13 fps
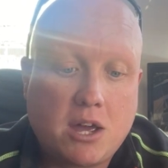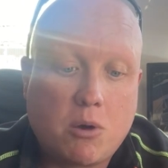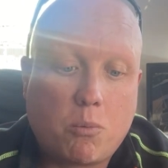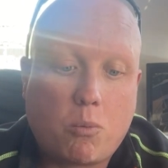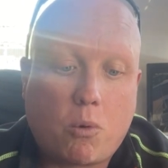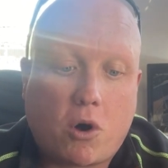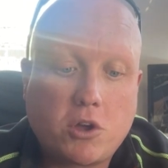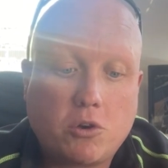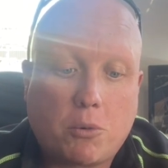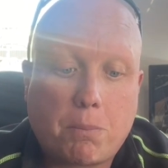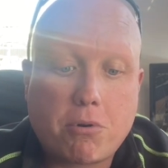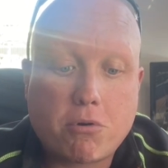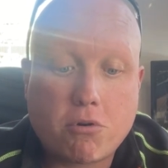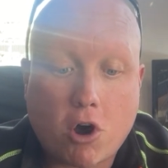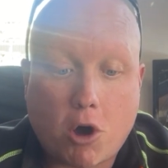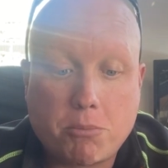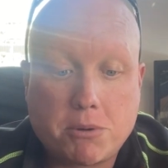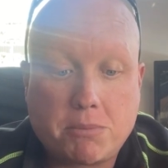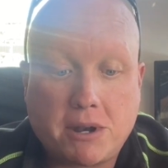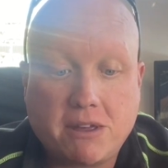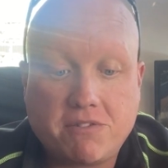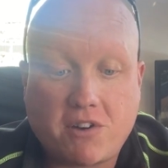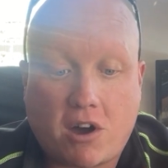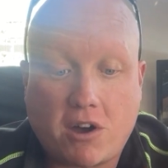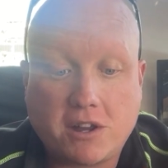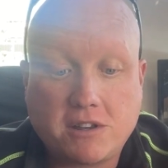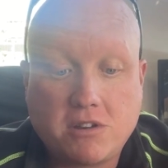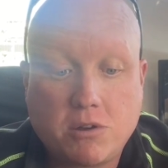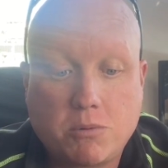What you'll probably find